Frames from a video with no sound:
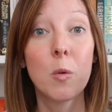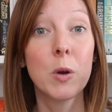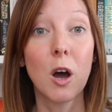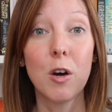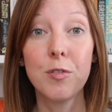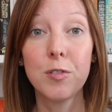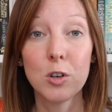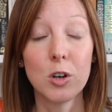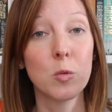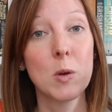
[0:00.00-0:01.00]
We are
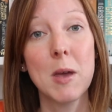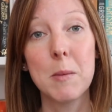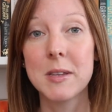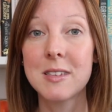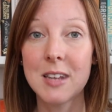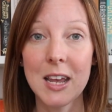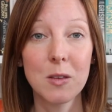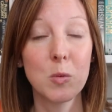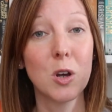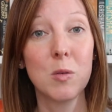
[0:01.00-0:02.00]
flawed, we make
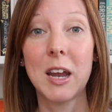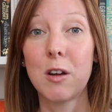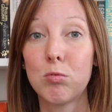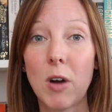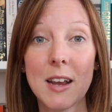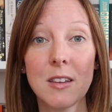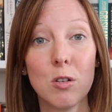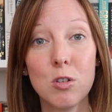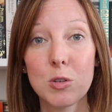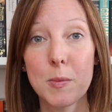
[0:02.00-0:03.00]
mistakes, we don't get it right
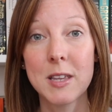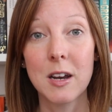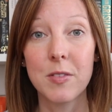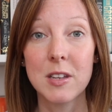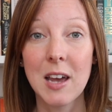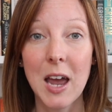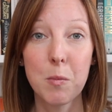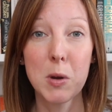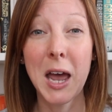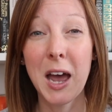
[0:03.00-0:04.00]
100% of the
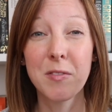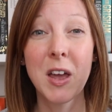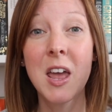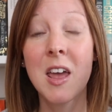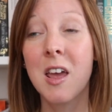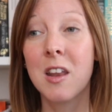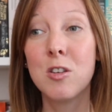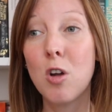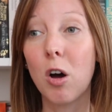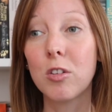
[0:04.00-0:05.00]
time. We have
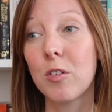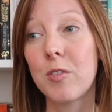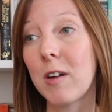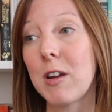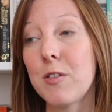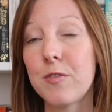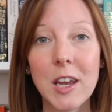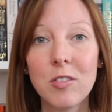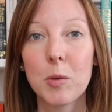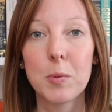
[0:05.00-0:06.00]
not very
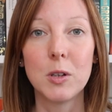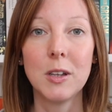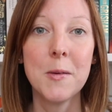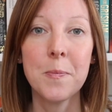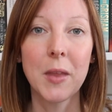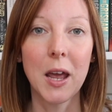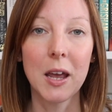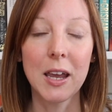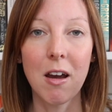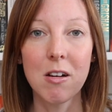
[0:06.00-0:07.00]
favourable
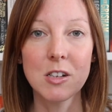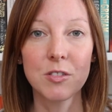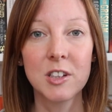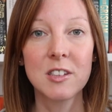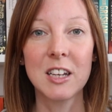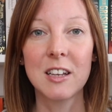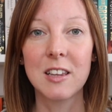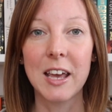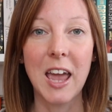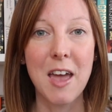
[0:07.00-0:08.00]
uh,
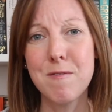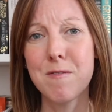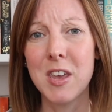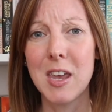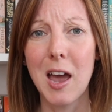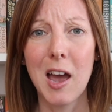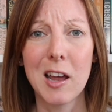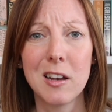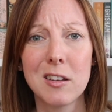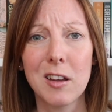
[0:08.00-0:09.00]
characteristics like envy
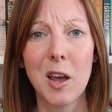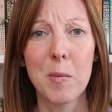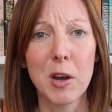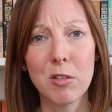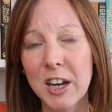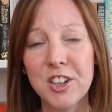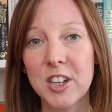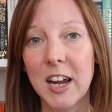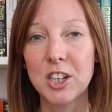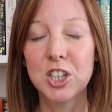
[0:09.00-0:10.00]
and um,
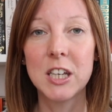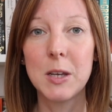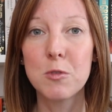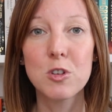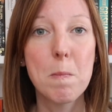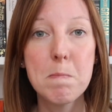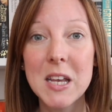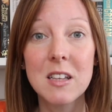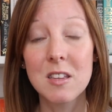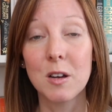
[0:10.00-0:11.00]
aggression and she just
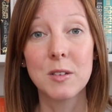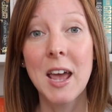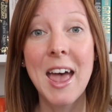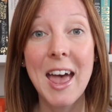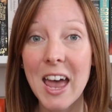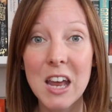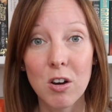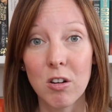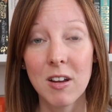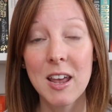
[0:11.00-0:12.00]
meets those head
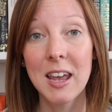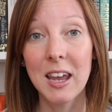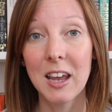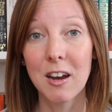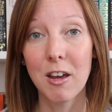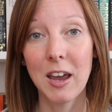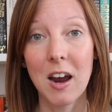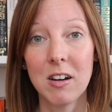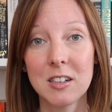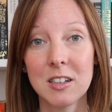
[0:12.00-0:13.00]
on in her
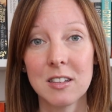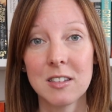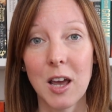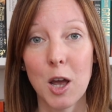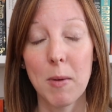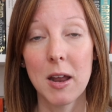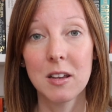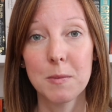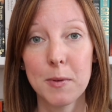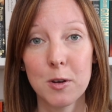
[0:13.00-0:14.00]
characters um, and
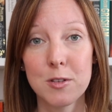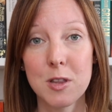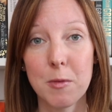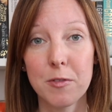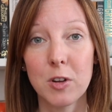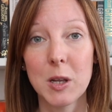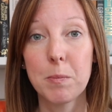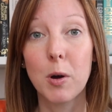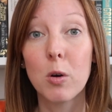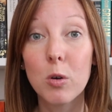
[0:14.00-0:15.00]
explores them fully
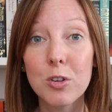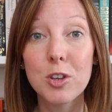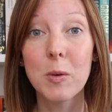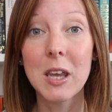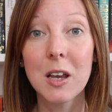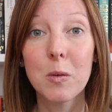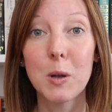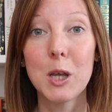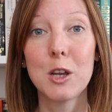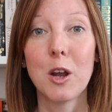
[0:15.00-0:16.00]
but also
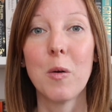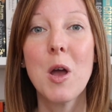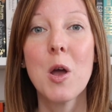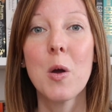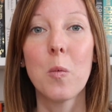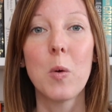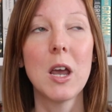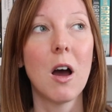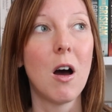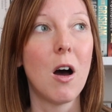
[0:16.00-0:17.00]
equally you know
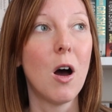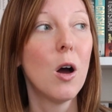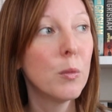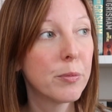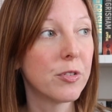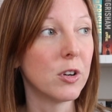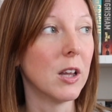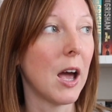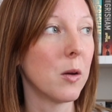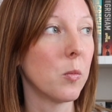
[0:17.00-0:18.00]
we are
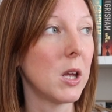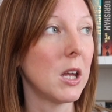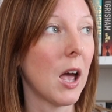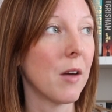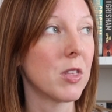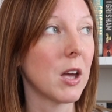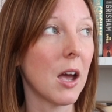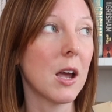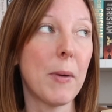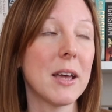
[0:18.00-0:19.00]
hopeful and we have the
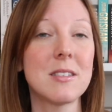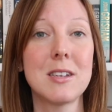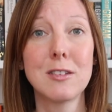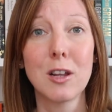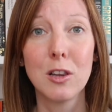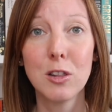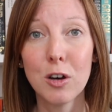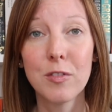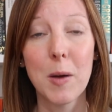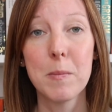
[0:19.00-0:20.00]
capacity to
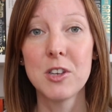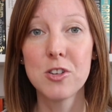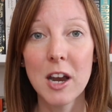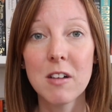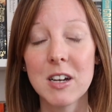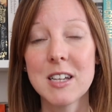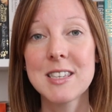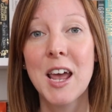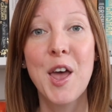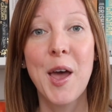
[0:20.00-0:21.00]
love and be generous